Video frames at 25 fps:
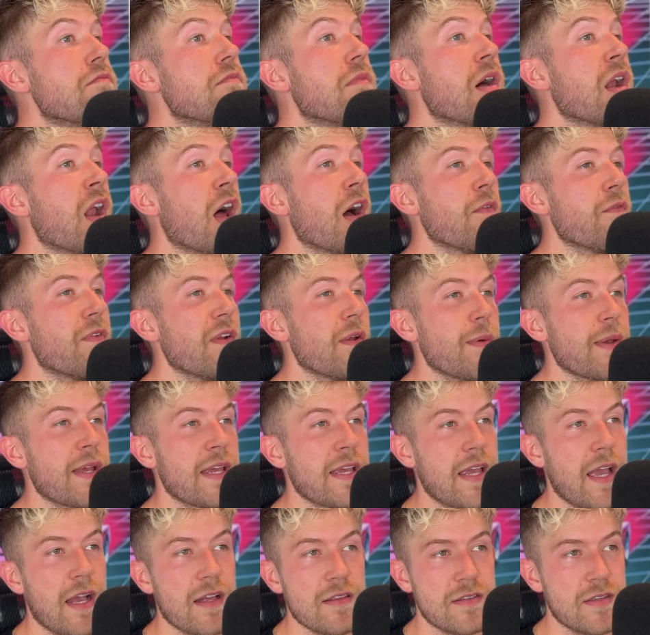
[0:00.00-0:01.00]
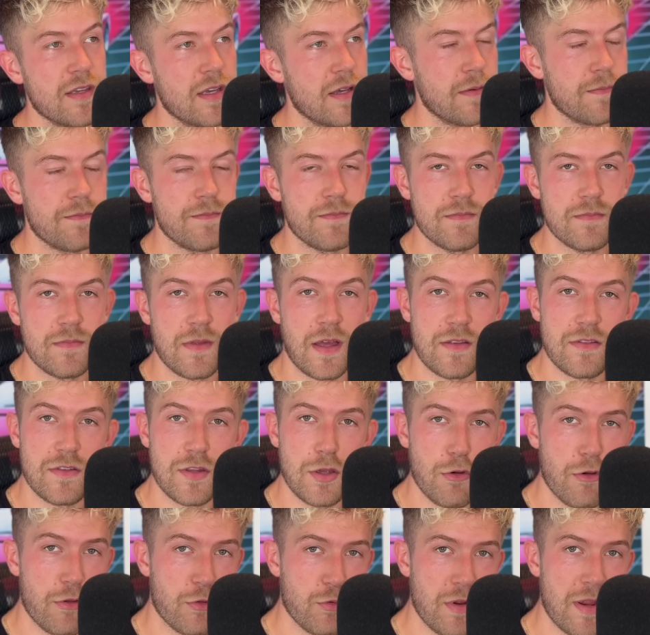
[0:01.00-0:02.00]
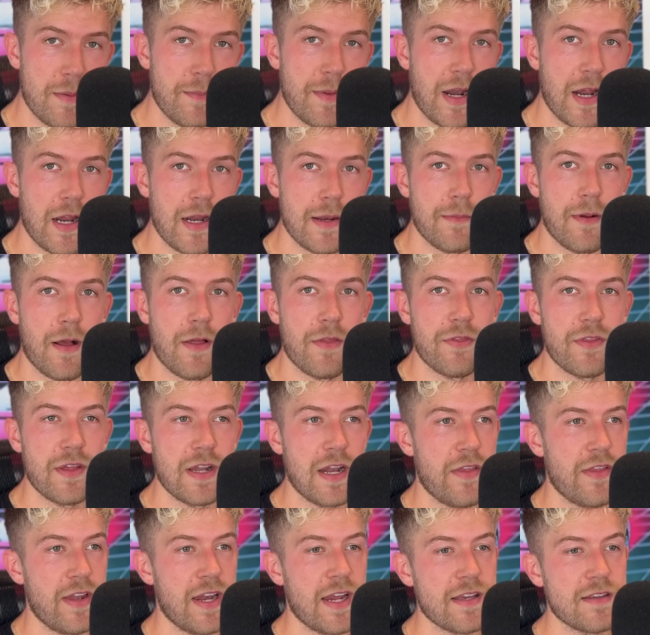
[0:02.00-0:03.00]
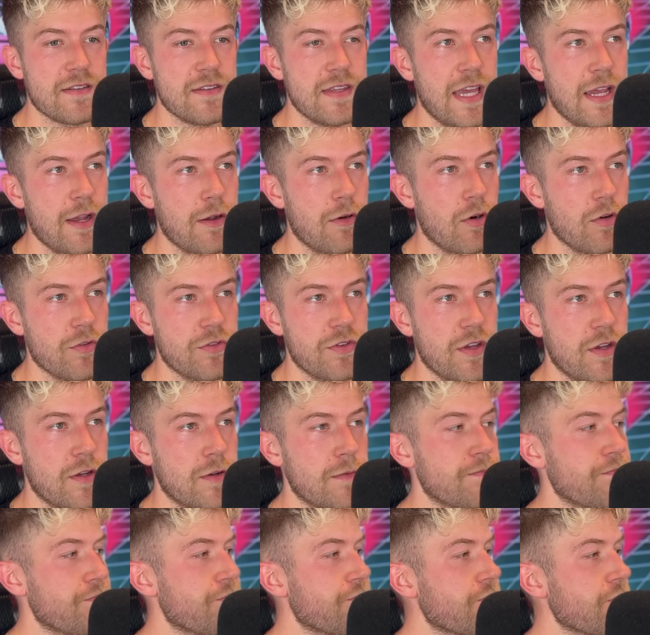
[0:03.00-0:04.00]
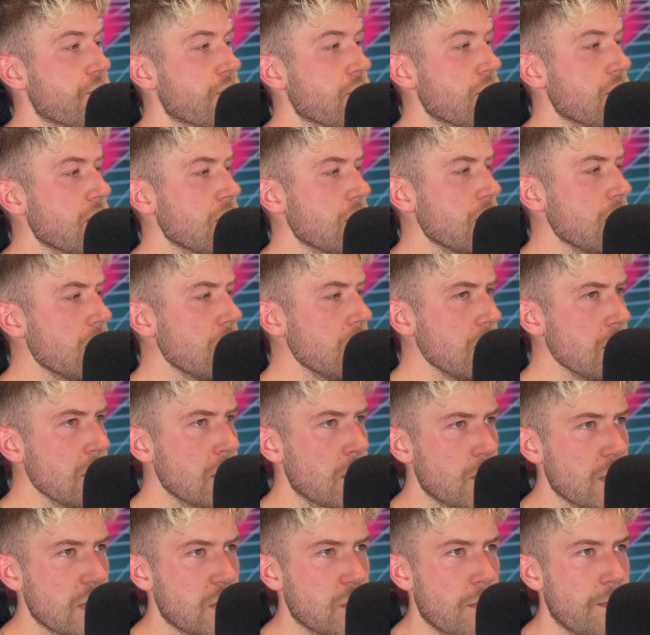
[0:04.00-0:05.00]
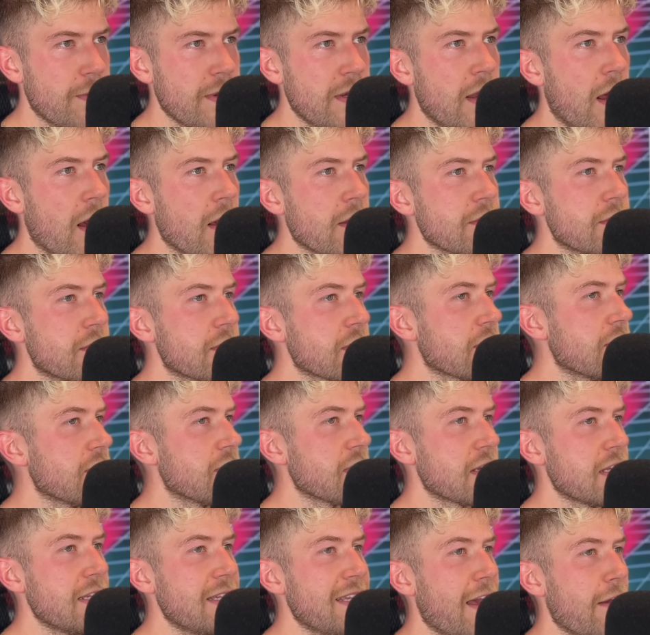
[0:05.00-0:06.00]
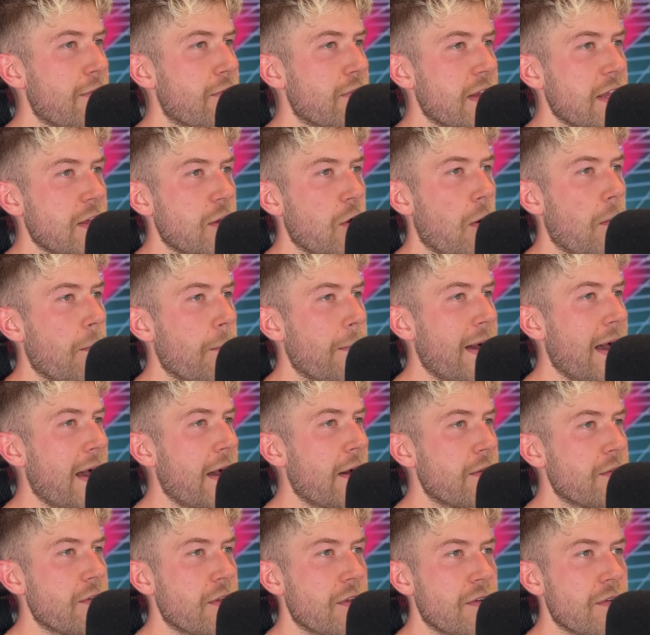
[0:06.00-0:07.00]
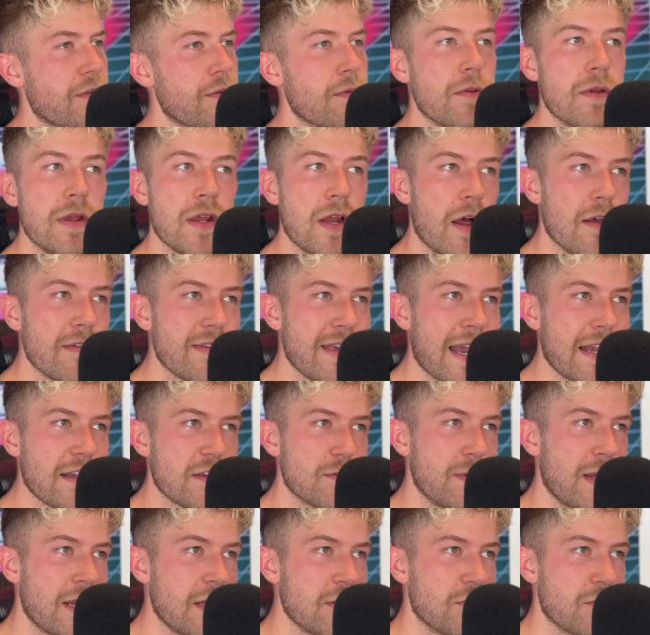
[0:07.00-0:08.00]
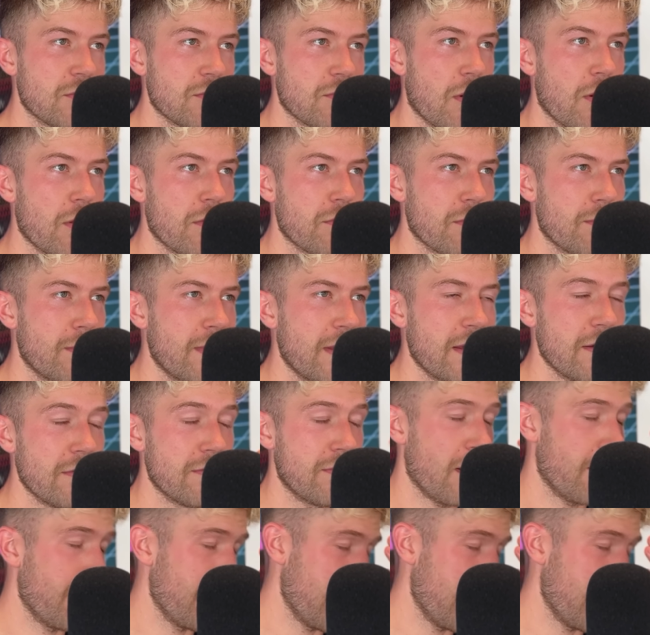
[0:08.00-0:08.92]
and hopefully we can get to like two or three million a month in like the next year or two, which would be nice because it can definitely compound and you know it's exponential growth from here. Fuck